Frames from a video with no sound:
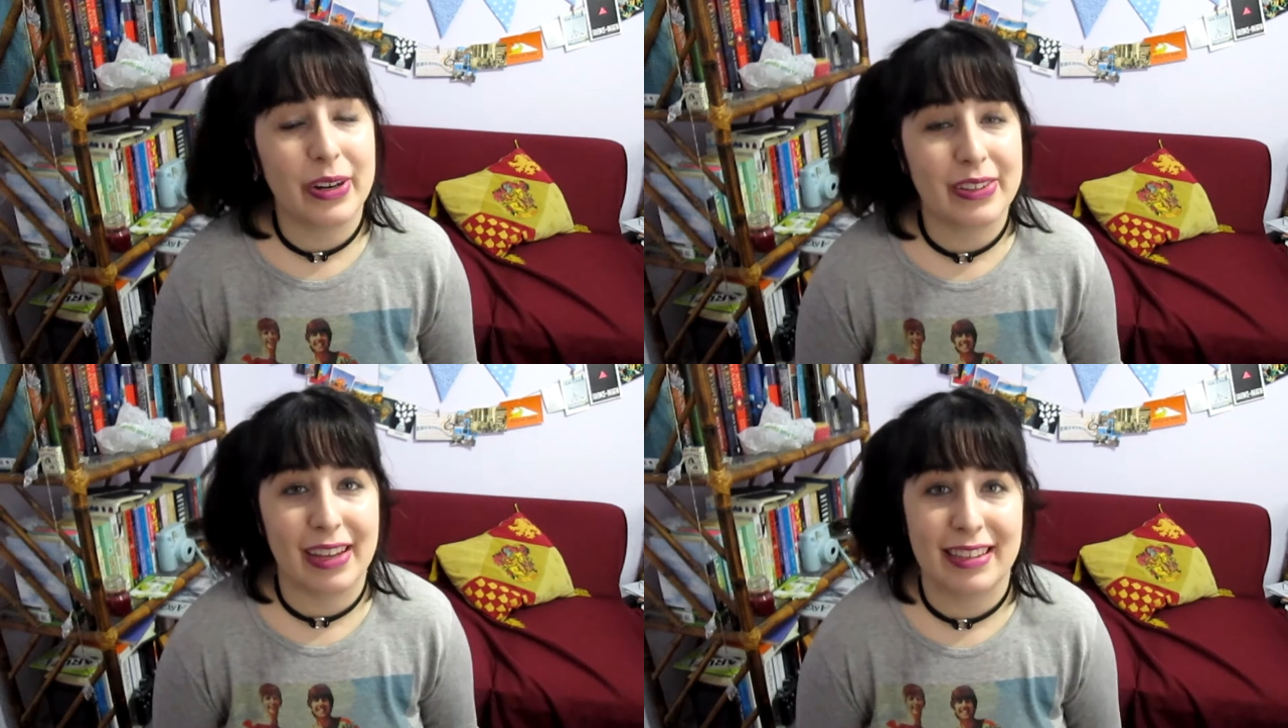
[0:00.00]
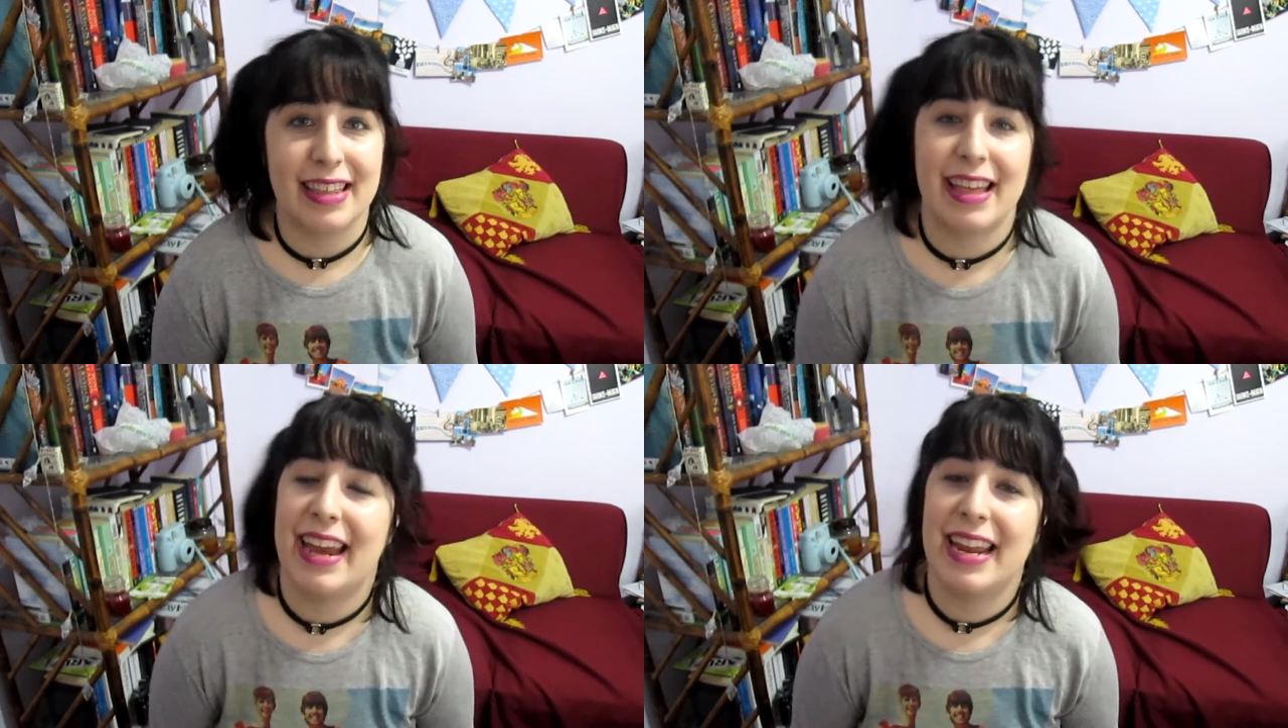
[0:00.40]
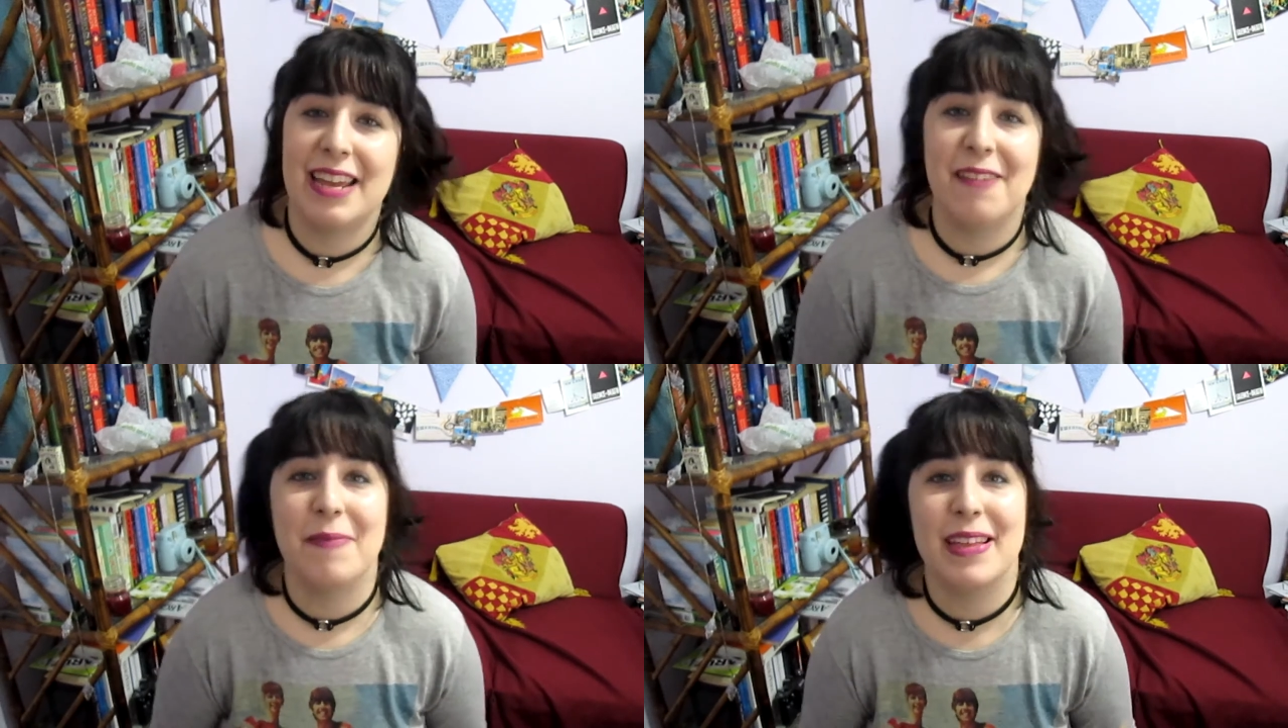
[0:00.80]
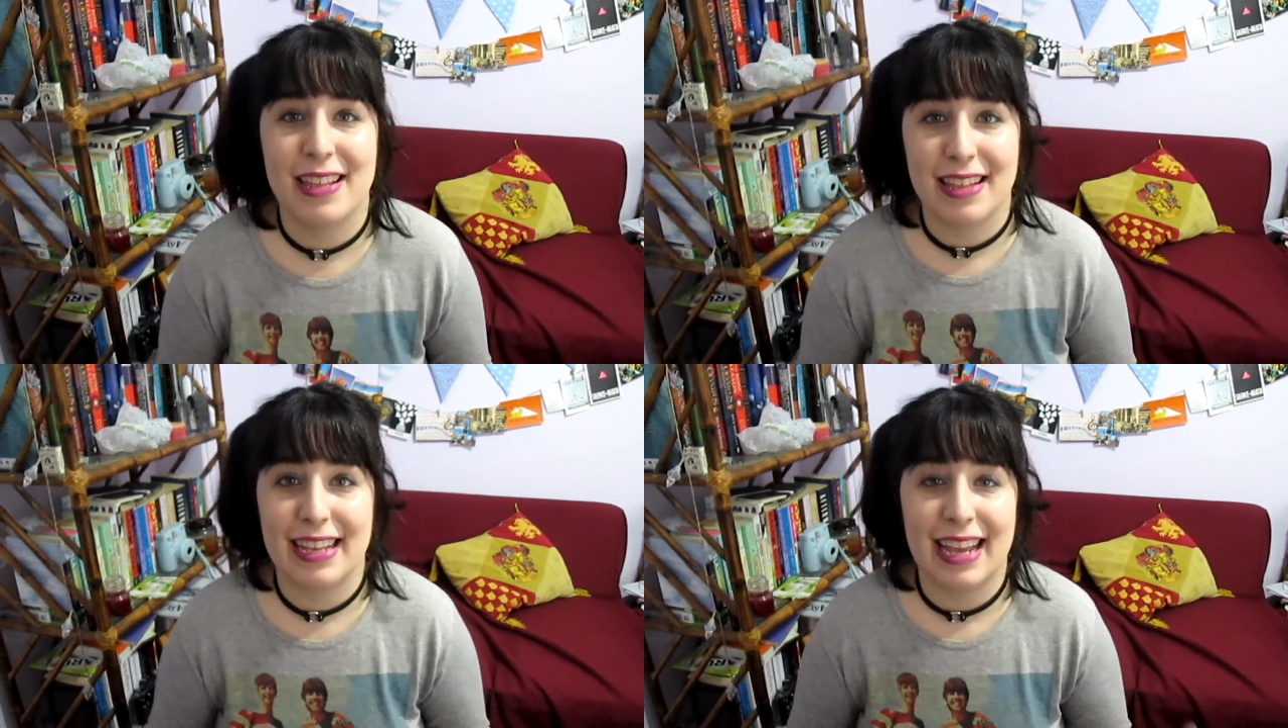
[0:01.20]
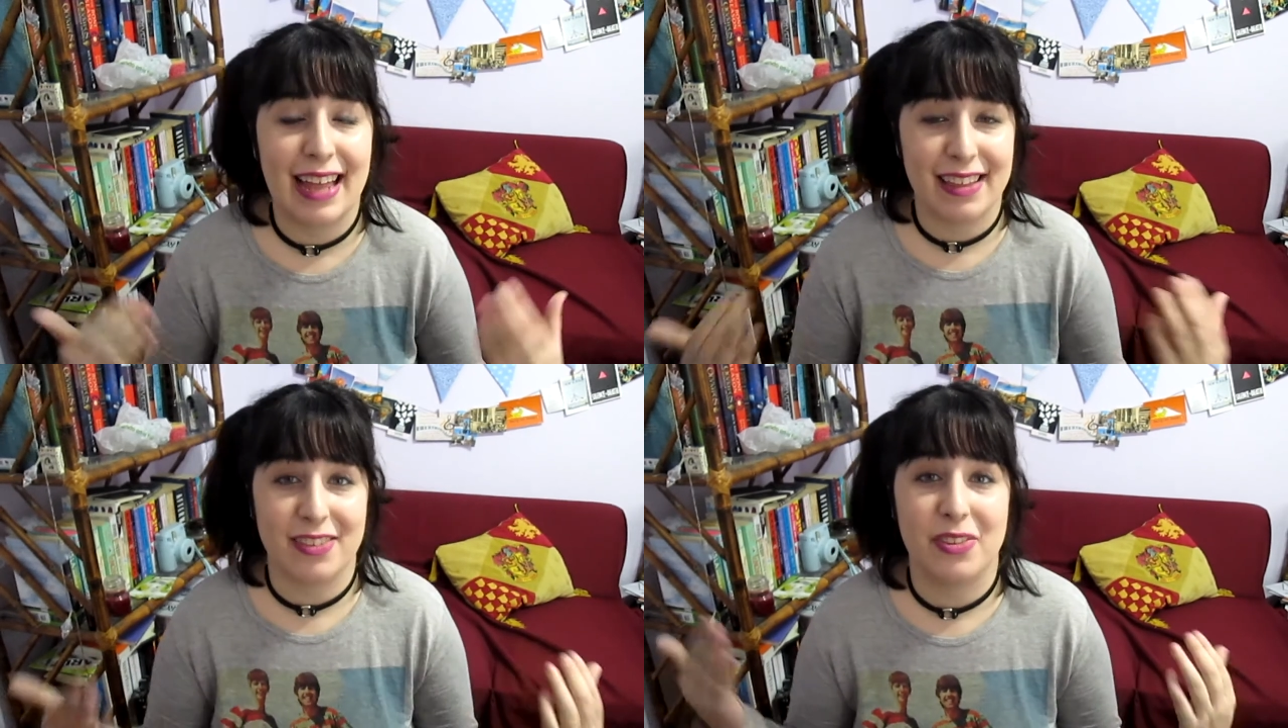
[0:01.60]
excited and I immediately
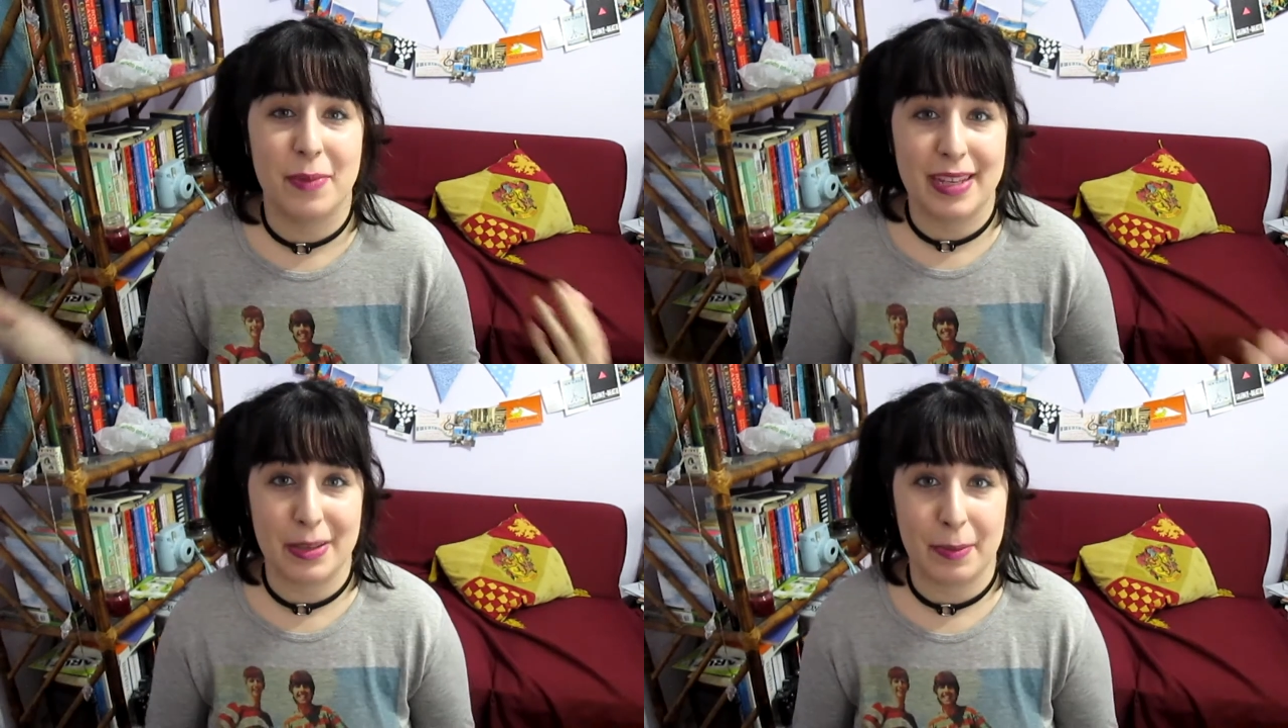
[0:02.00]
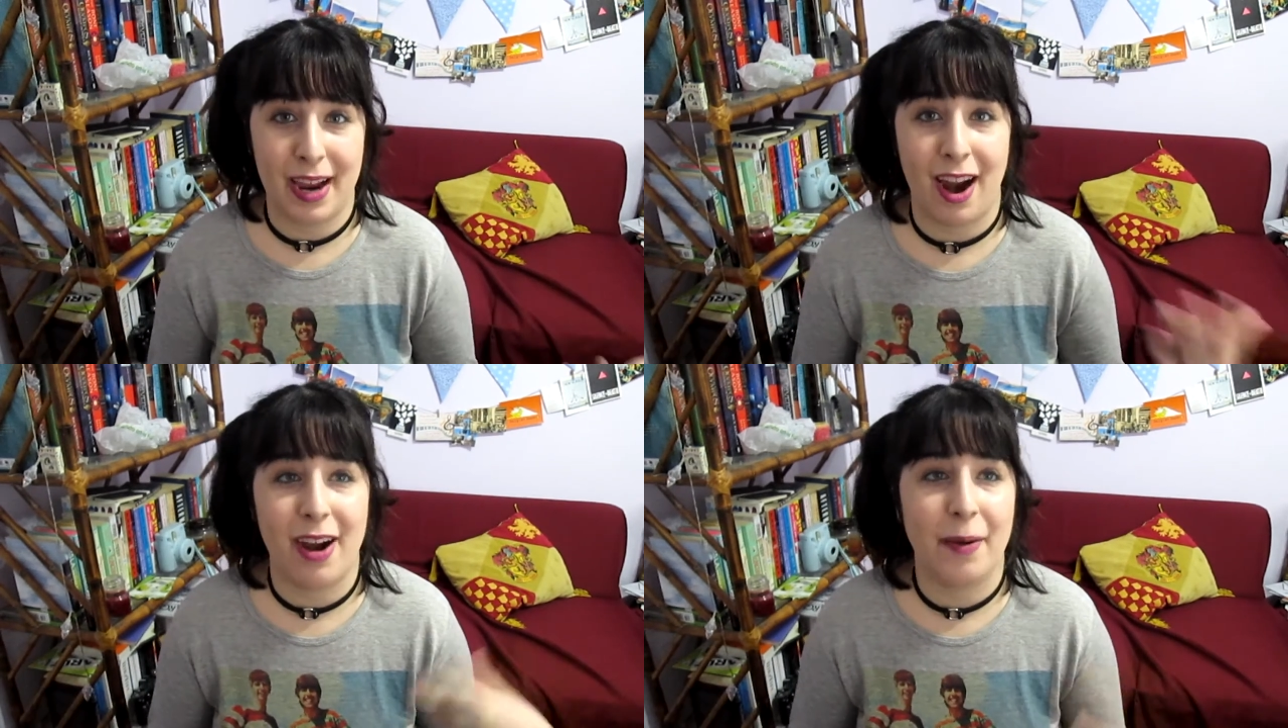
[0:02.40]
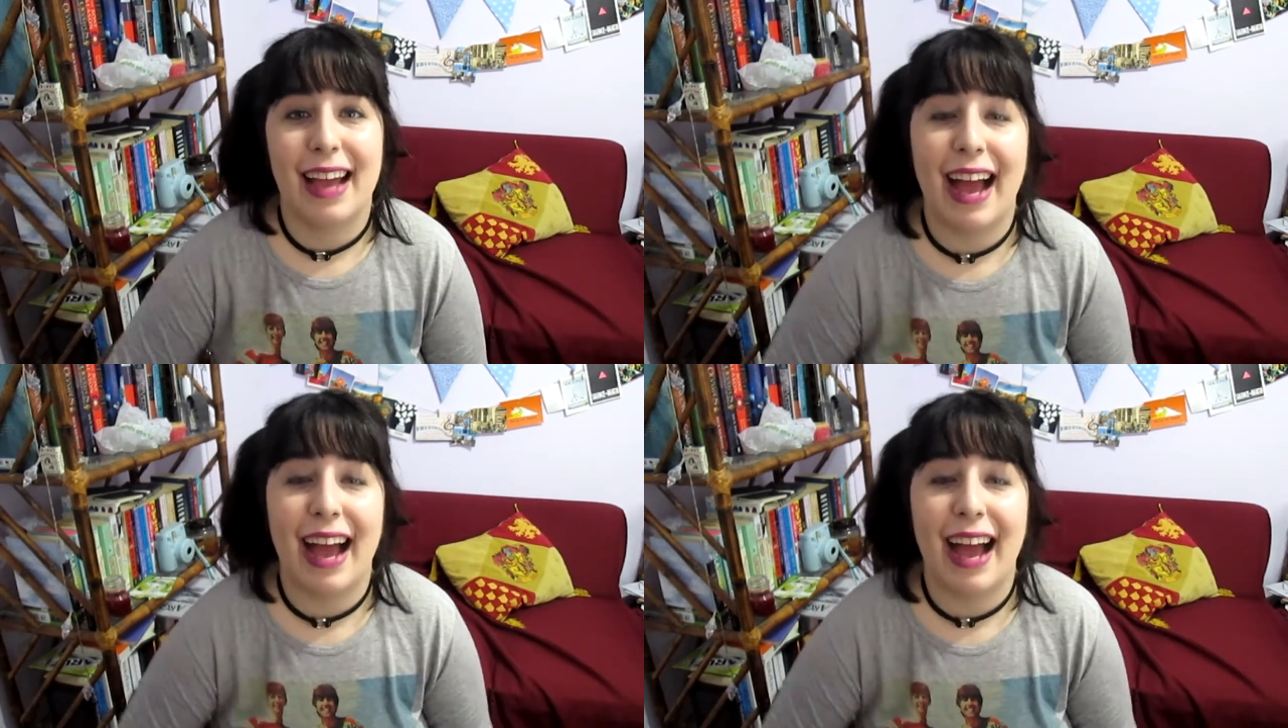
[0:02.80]
add it to my T B R.